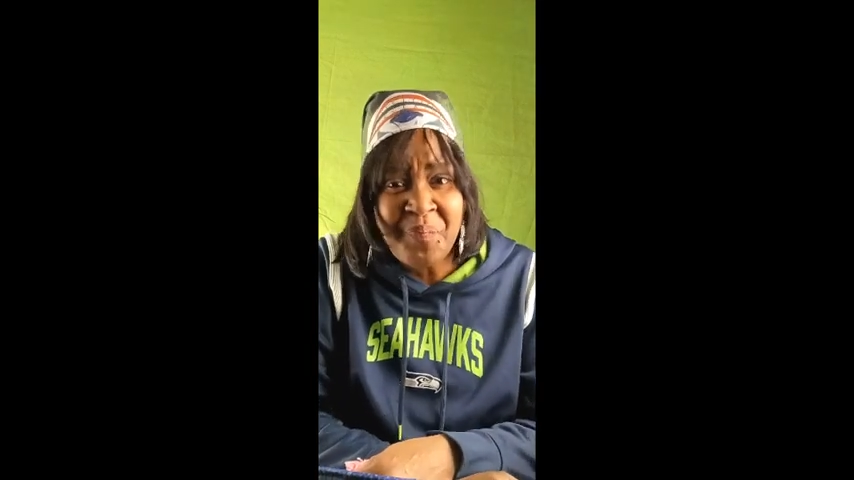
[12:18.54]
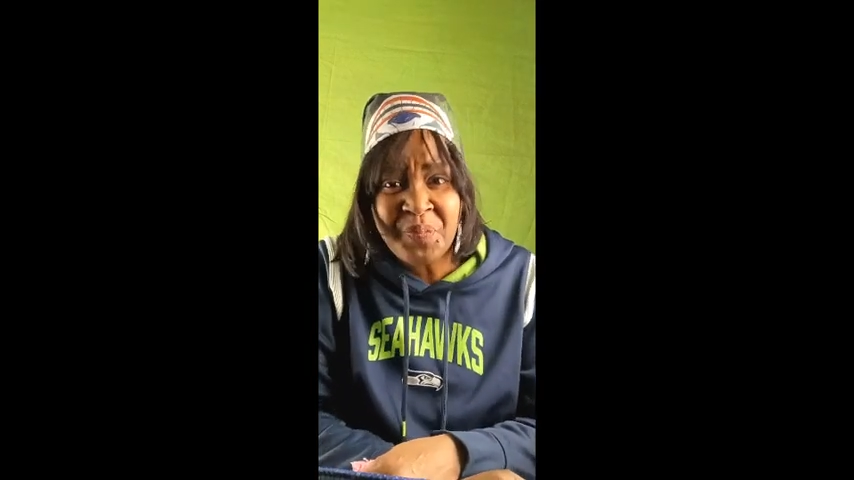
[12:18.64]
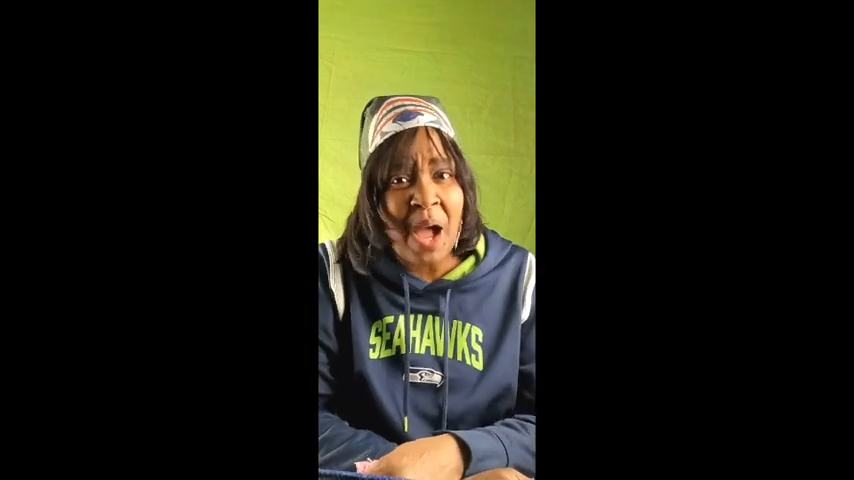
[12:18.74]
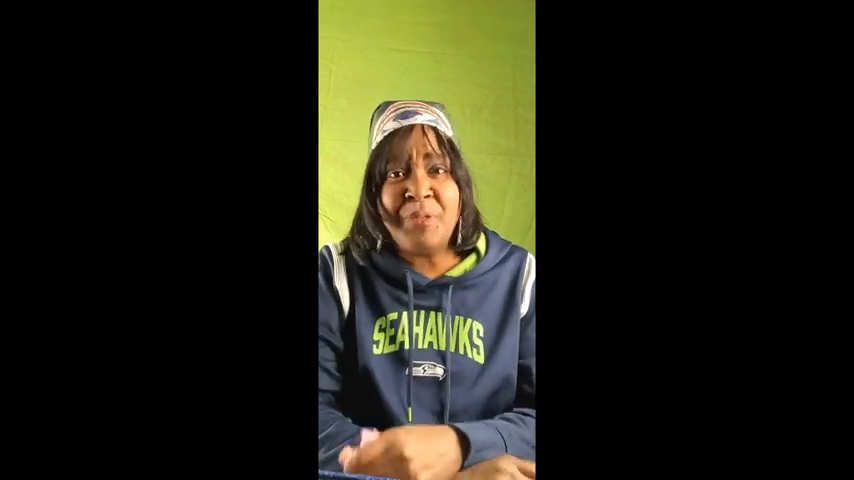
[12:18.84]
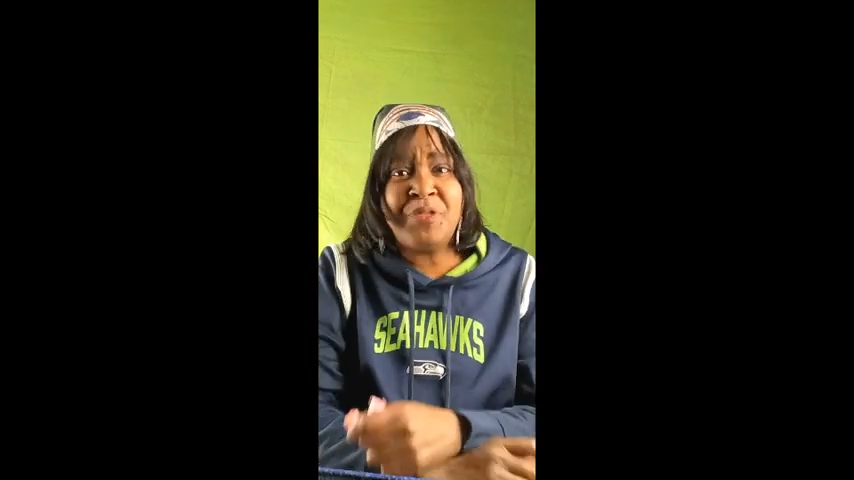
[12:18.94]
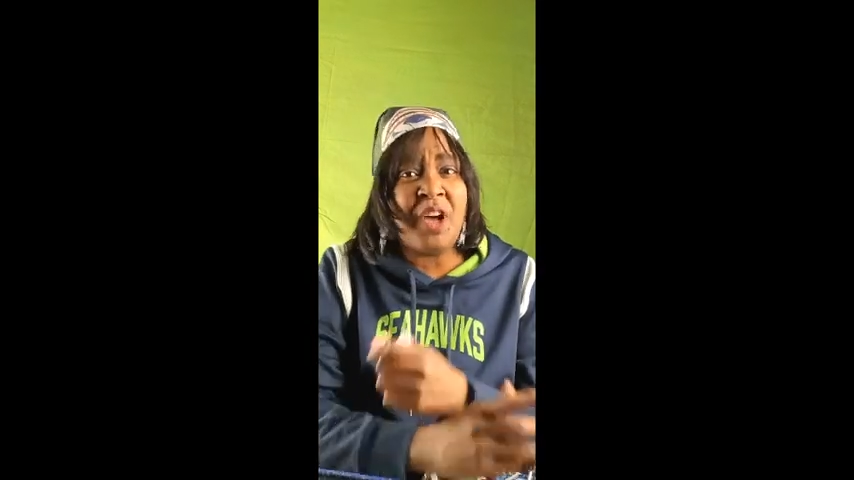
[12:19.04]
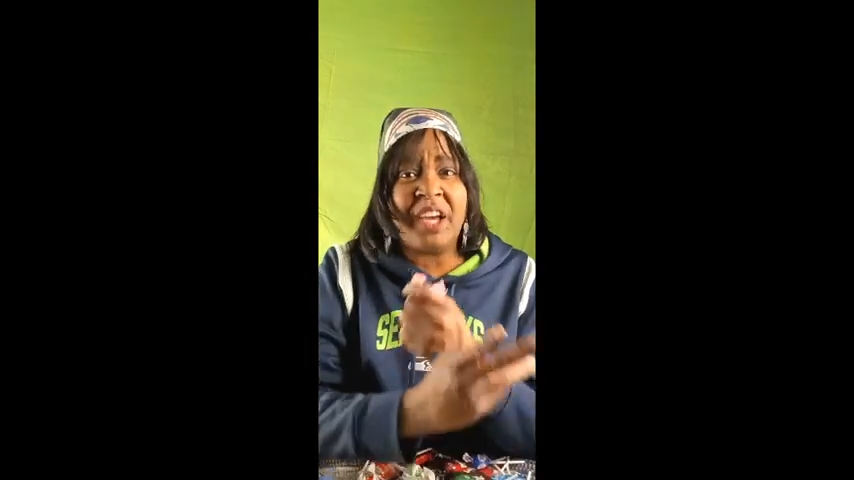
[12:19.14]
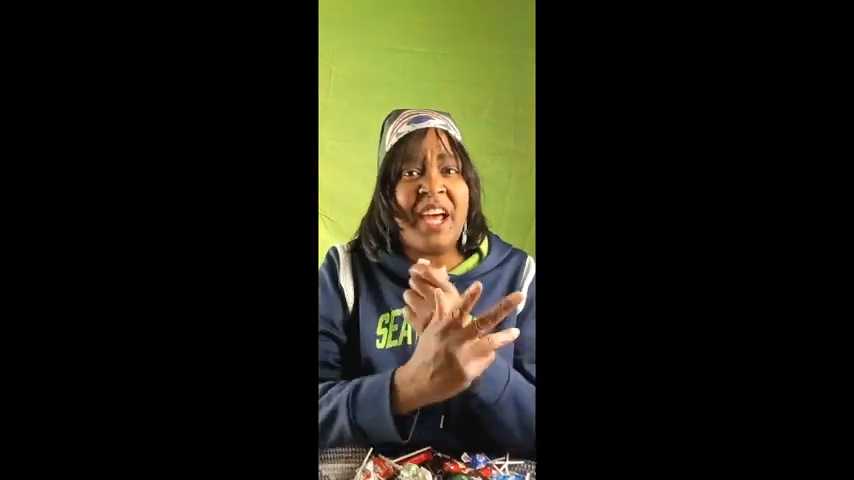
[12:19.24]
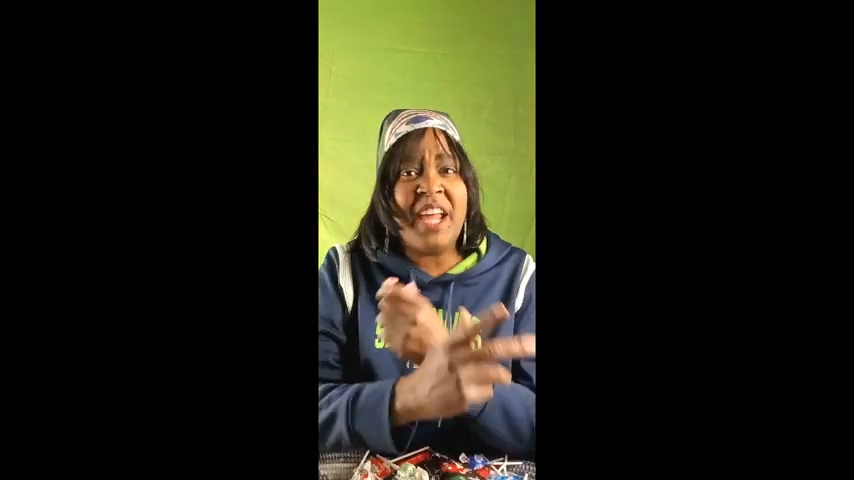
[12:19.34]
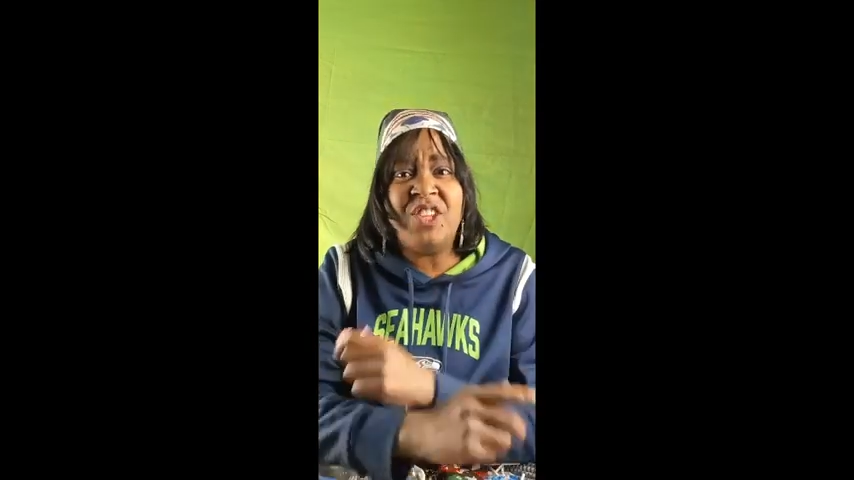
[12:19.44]
I'm stuck
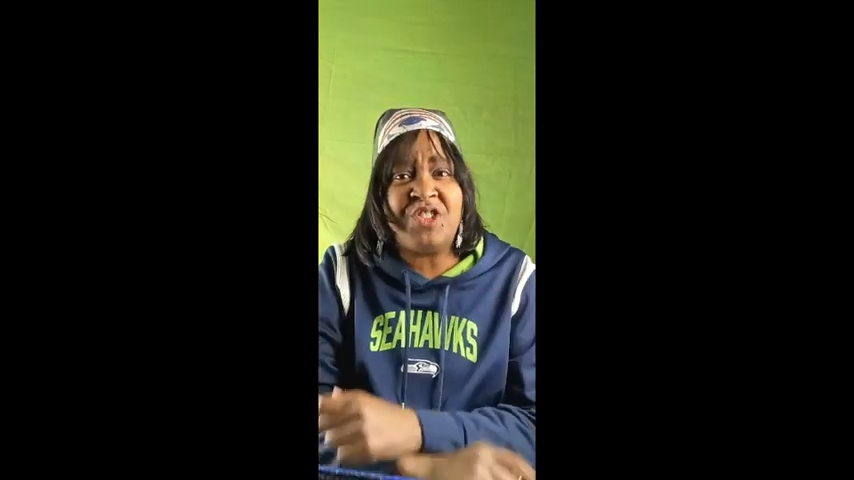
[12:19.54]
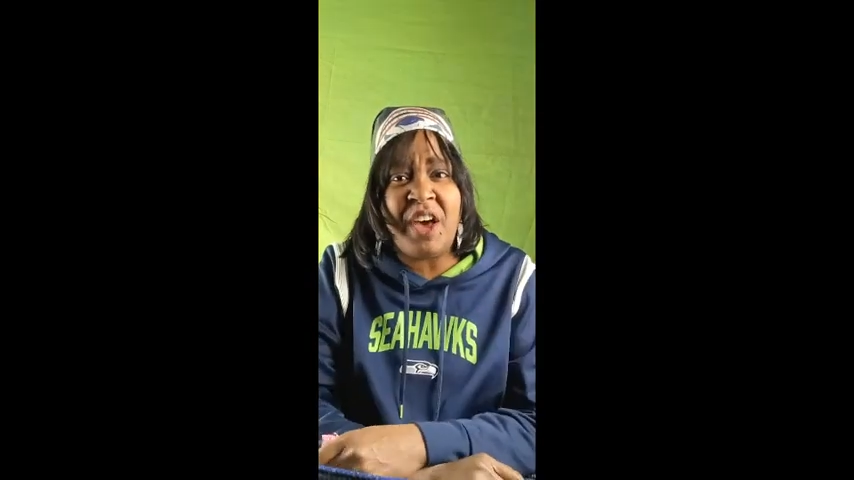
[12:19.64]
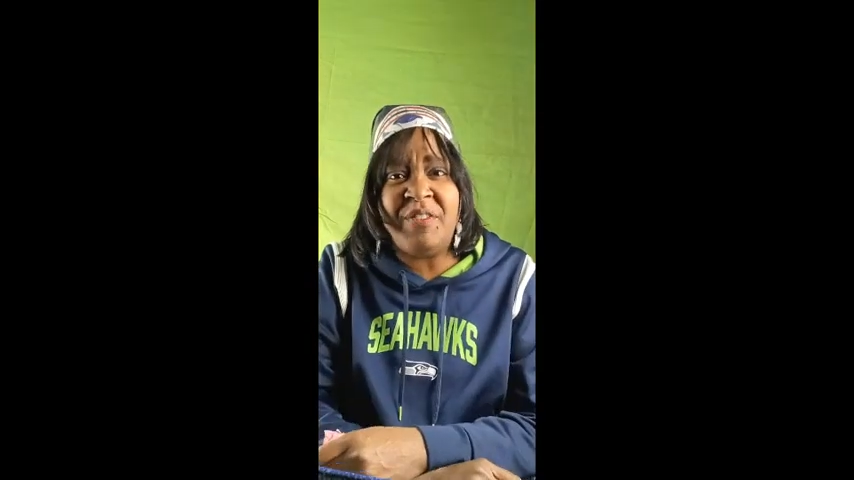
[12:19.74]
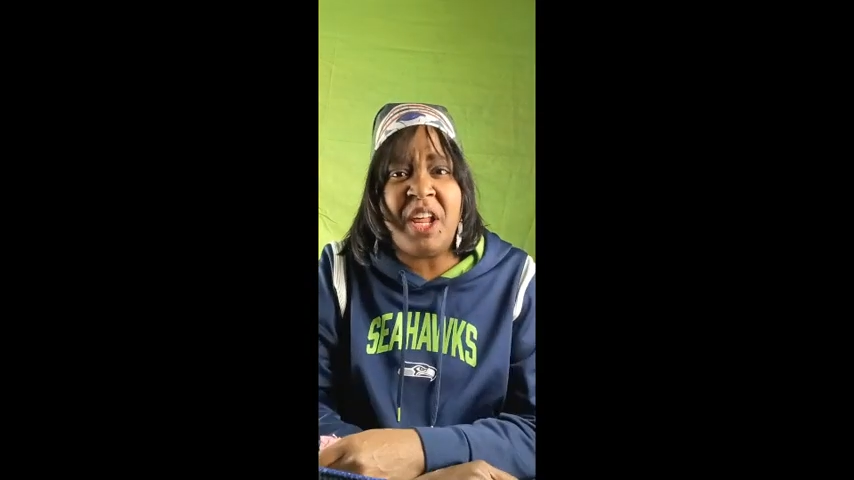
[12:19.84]
at 87,